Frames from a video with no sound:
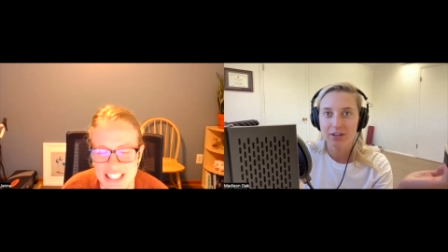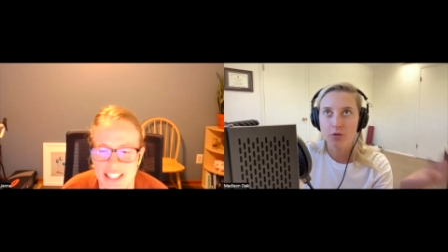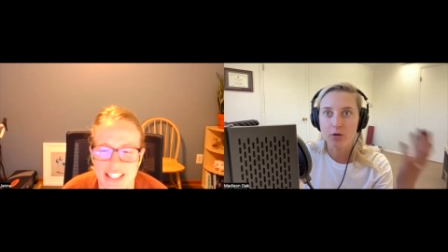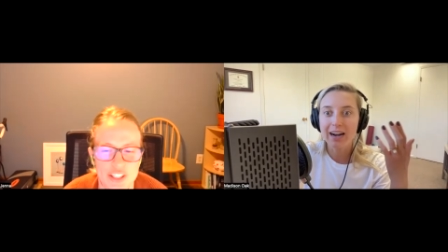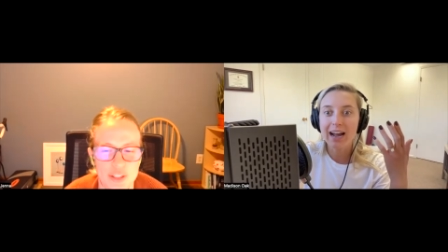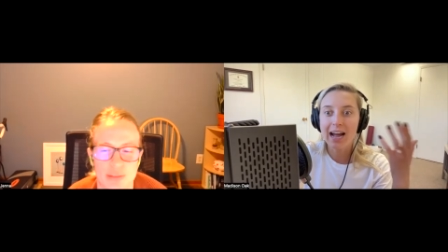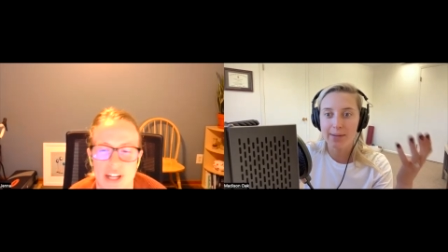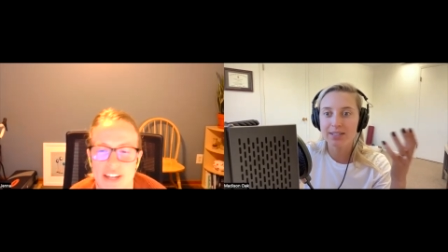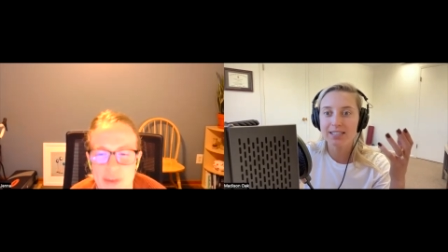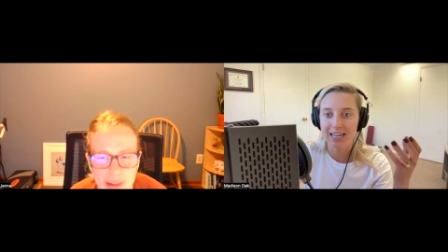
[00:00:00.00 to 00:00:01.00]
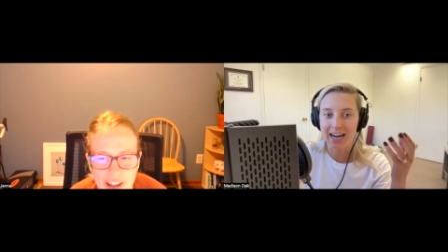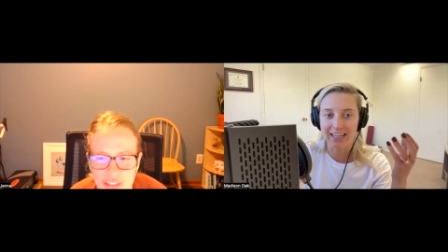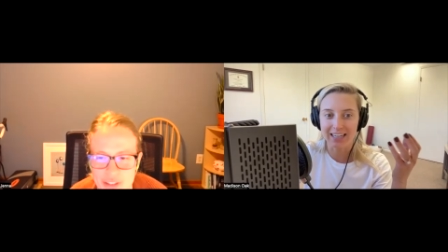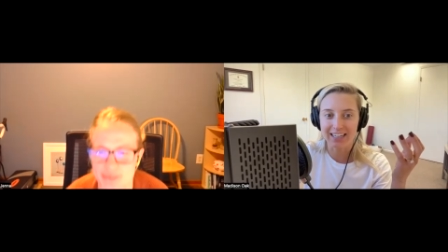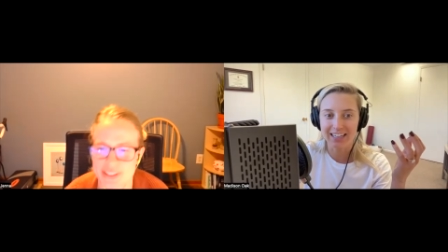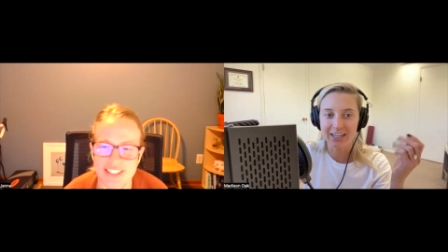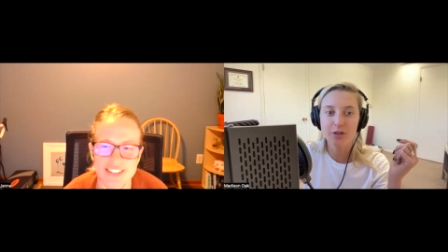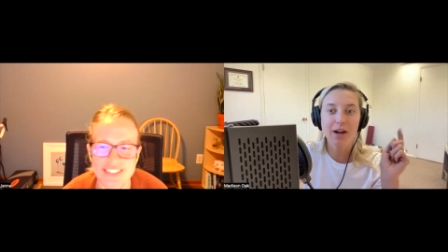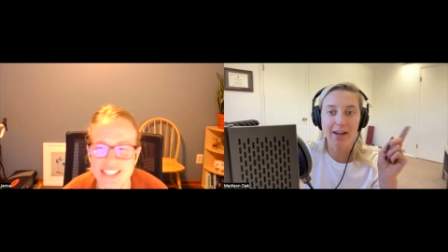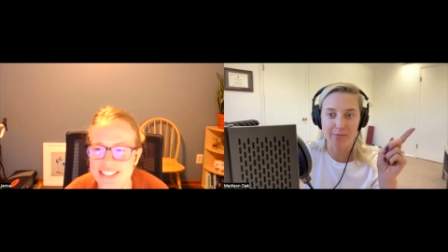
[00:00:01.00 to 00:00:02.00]
for habit bathroom, stacking you know, in
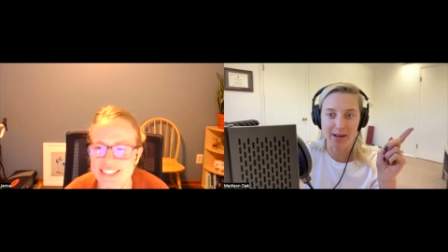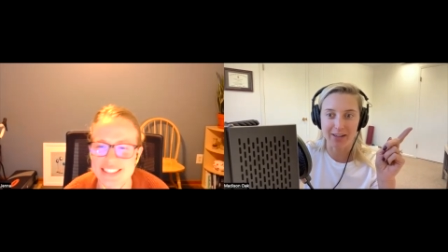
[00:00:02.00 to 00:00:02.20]
your nice, private